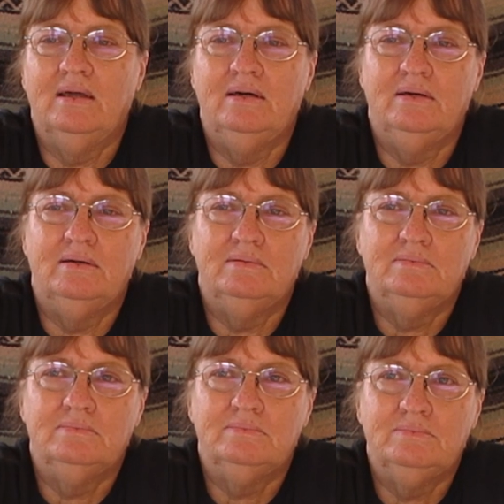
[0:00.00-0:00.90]
uh,
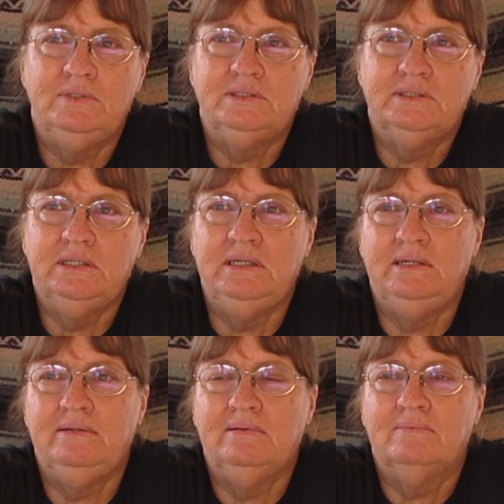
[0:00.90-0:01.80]
we
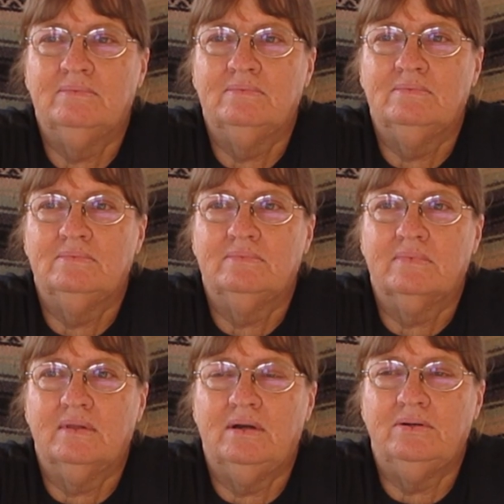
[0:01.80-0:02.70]
see
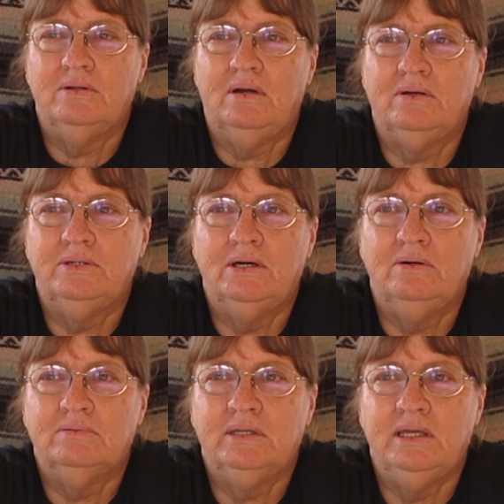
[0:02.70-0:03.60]
our, our
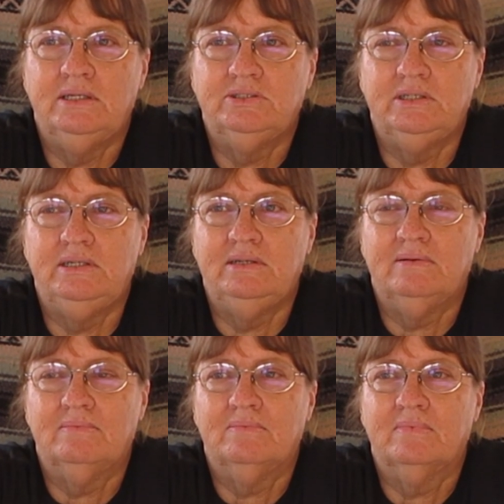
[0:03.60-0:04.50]
dog Tessie,
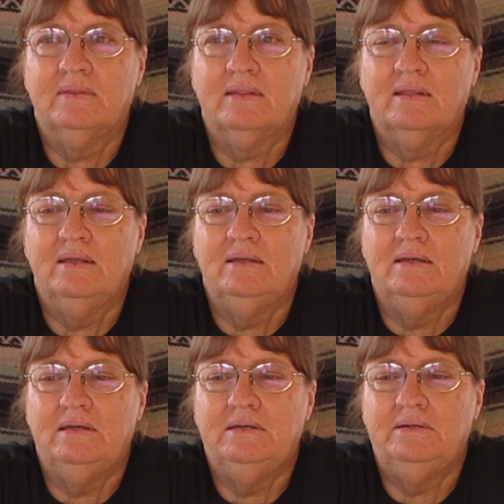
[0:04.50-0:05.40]

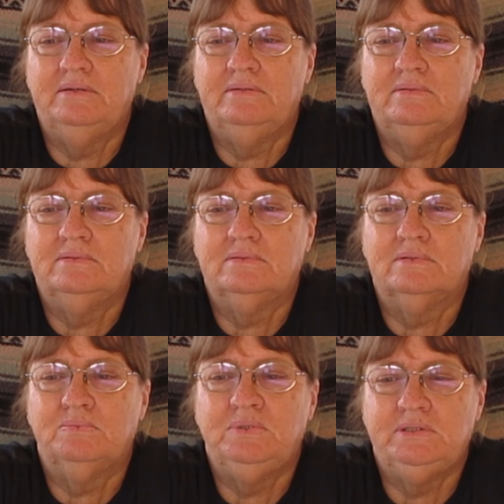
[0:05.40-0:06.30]
uh,
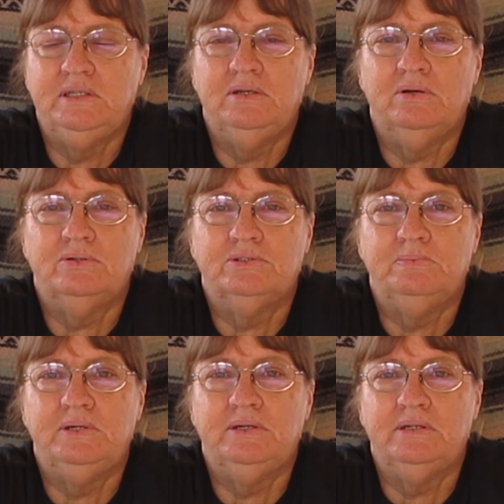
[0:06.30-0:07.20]
we see her
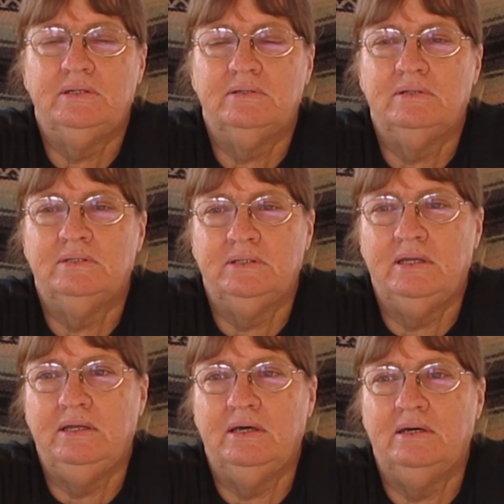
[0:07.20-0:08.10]
spirit in,
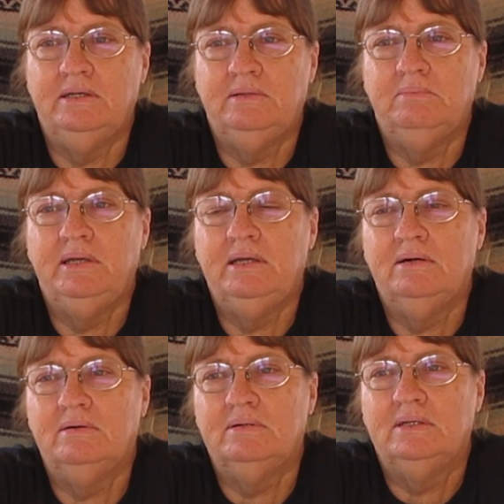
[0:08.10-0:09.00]
uh, in
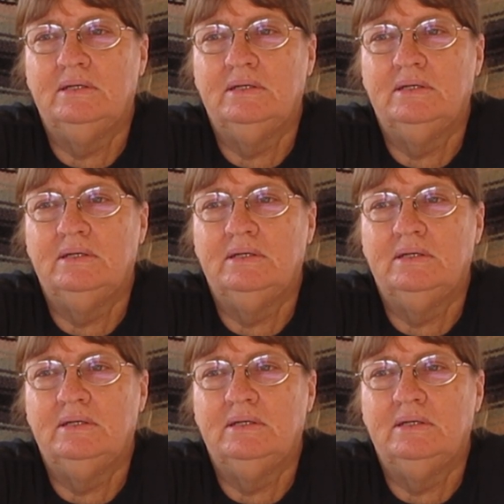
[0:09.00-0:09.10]
Belle.